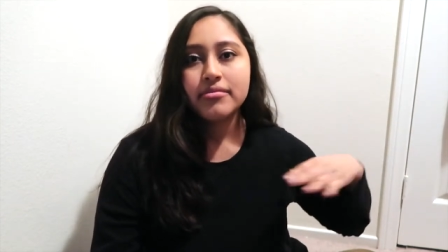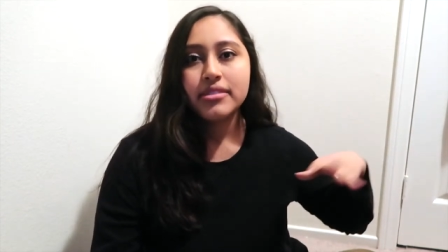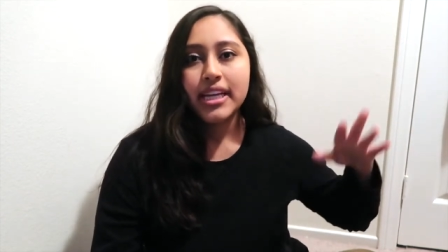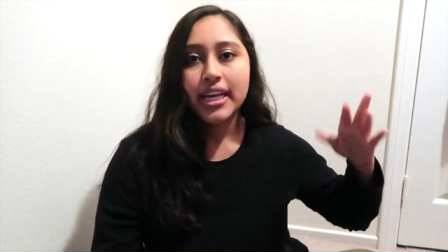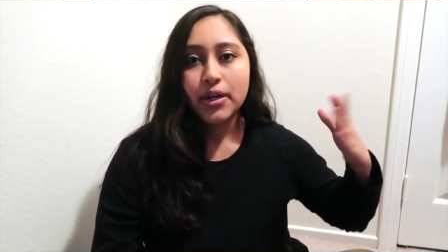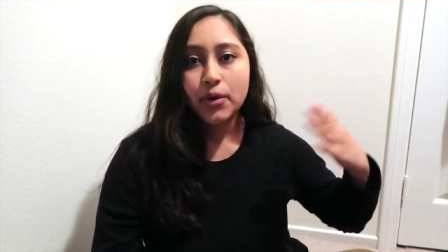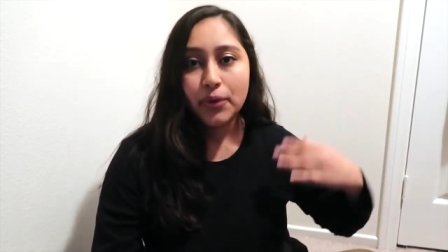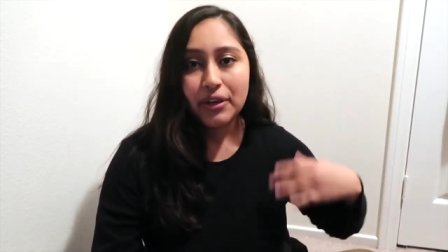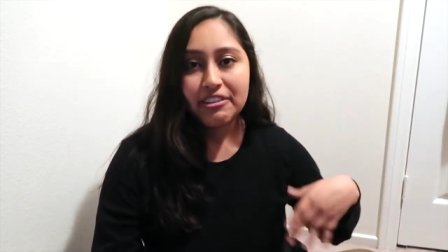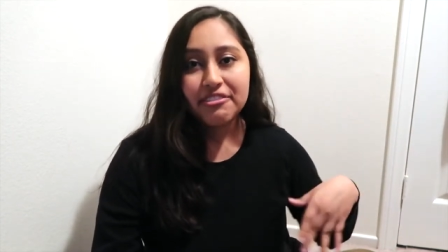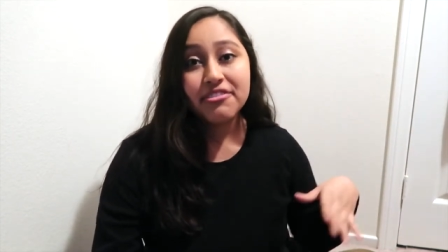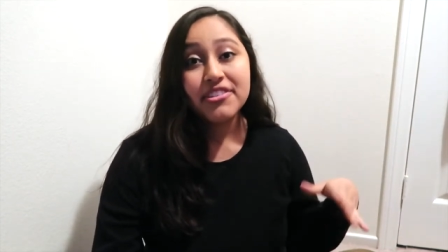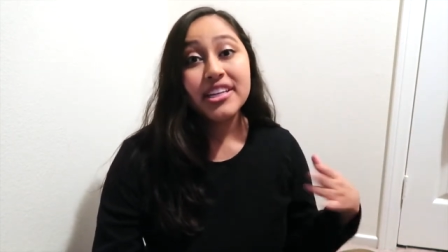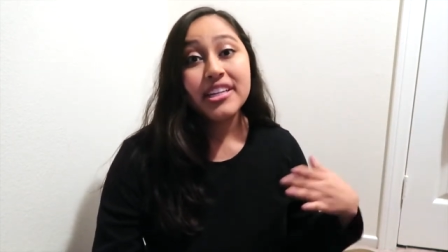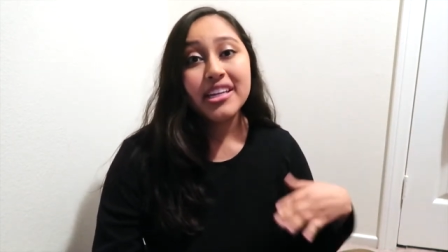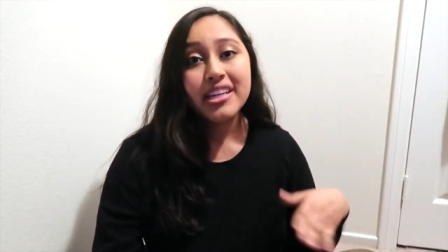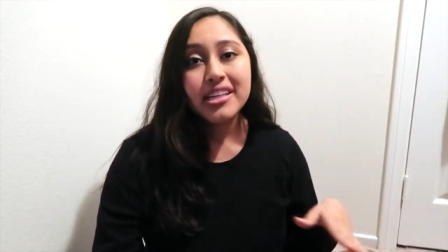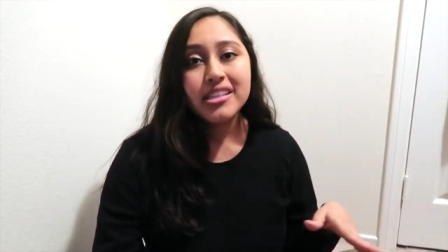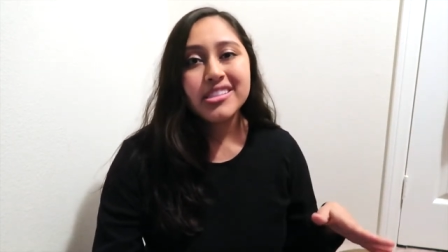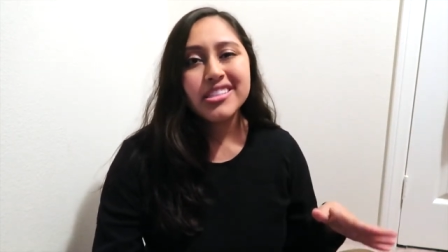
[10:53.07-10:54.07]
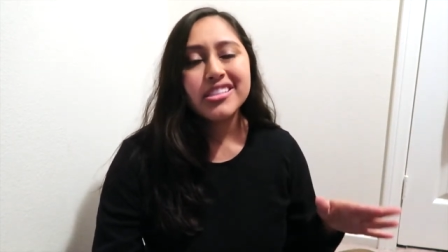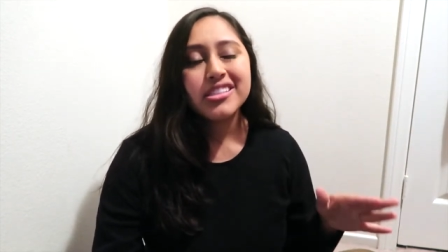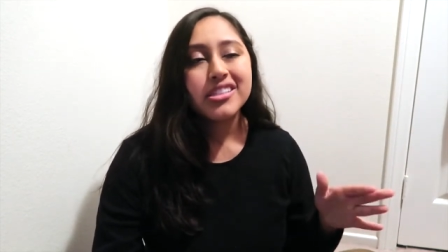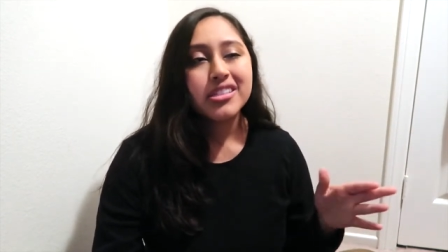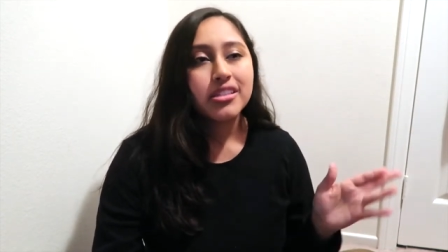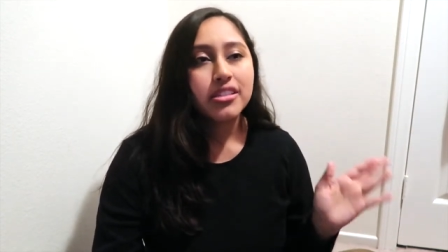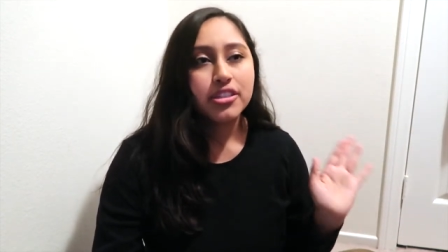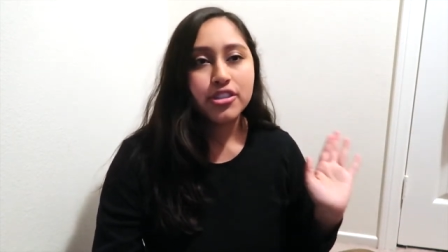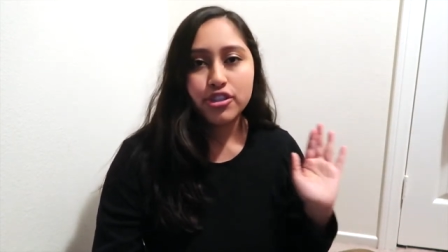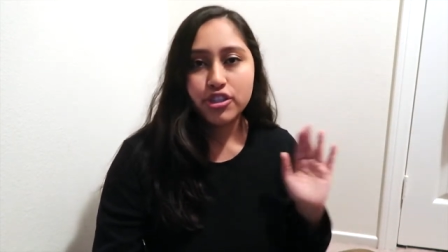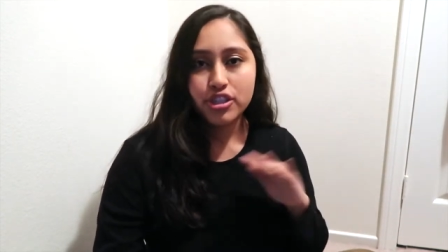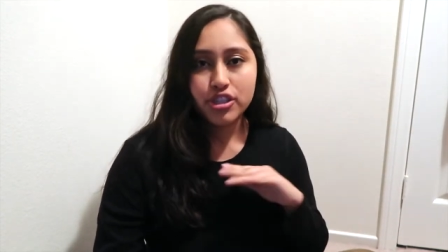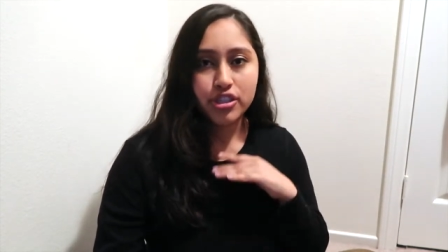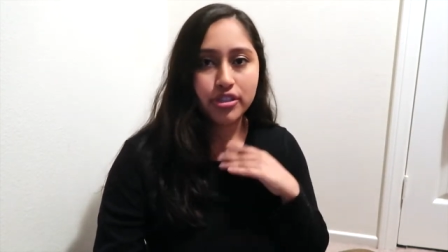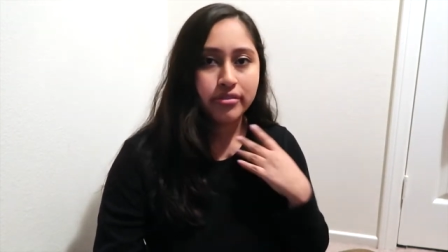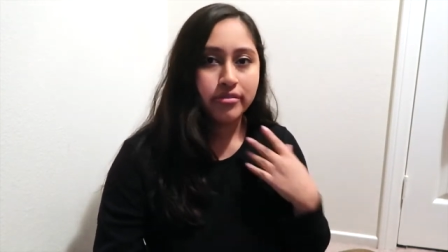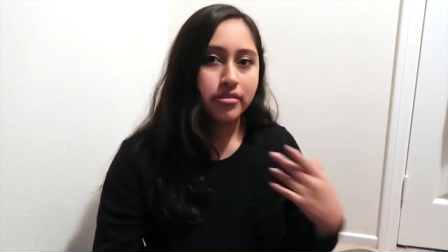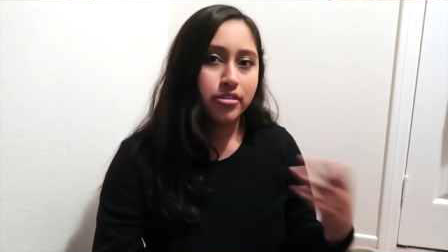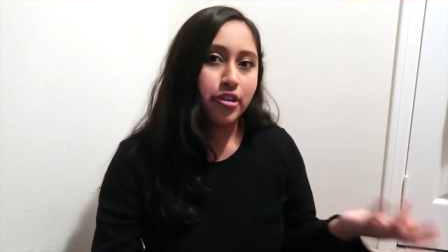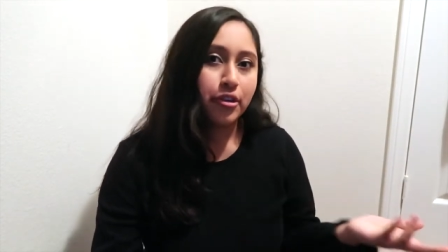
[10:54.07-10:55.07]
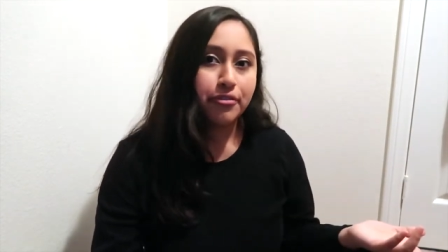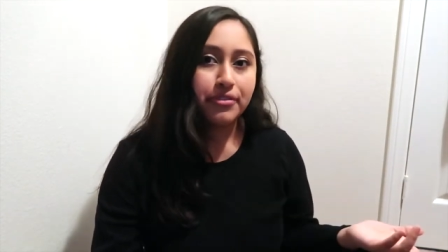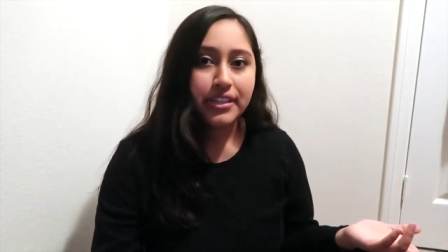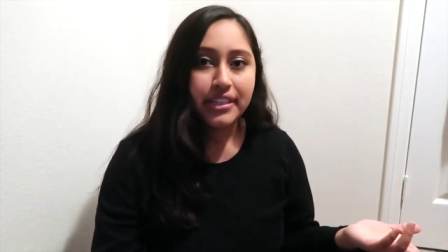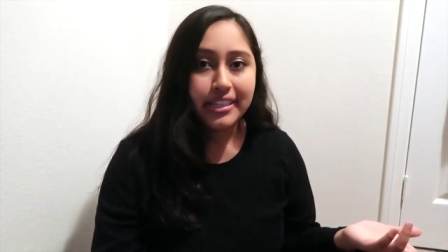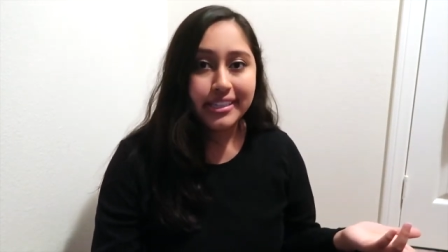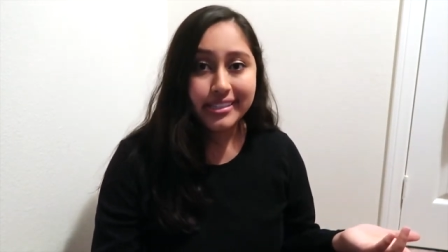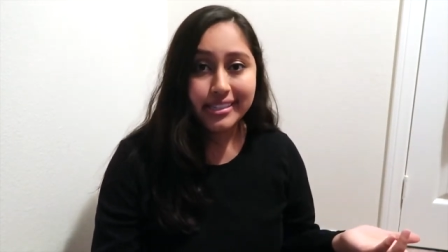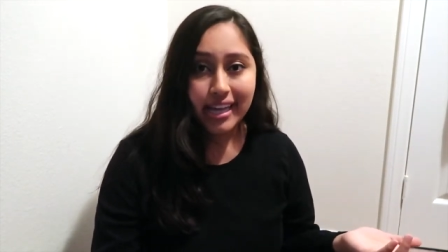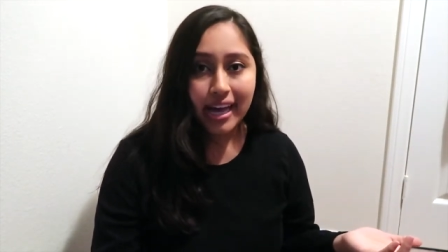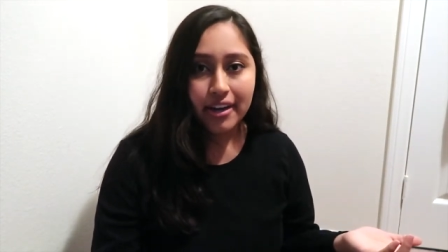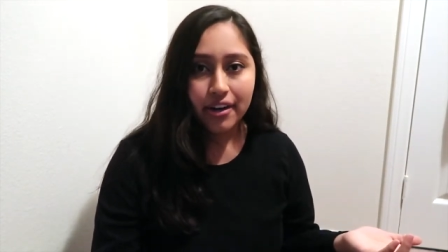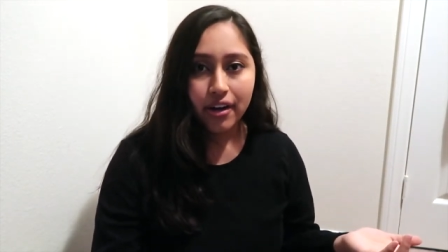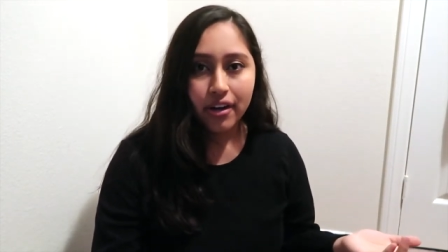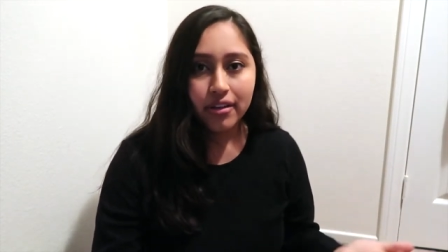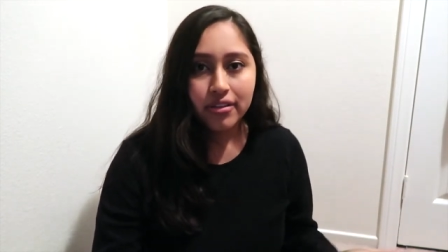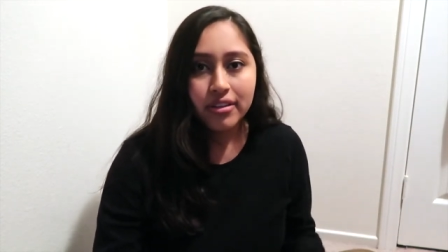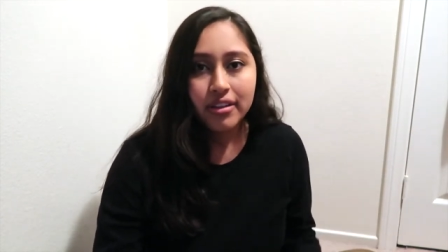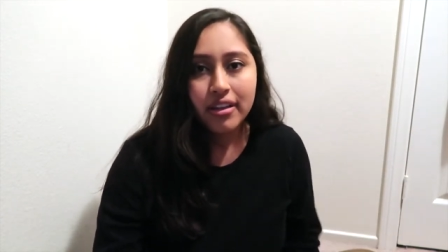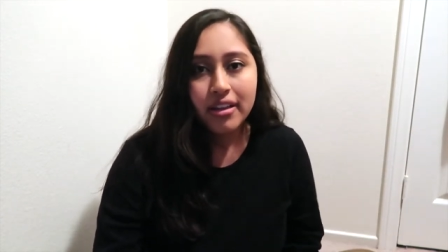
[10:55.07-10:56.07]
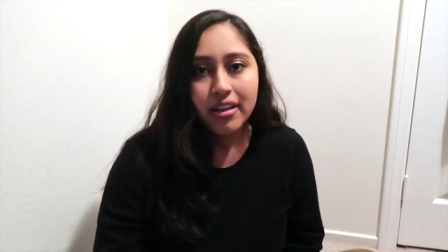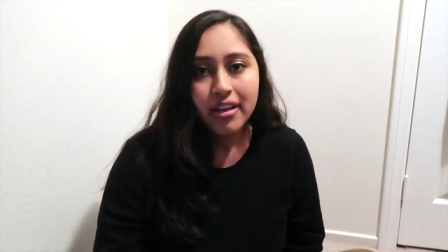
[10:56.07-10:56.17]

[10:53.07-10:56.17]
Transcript: Take away feedings until there's just no feedings at all.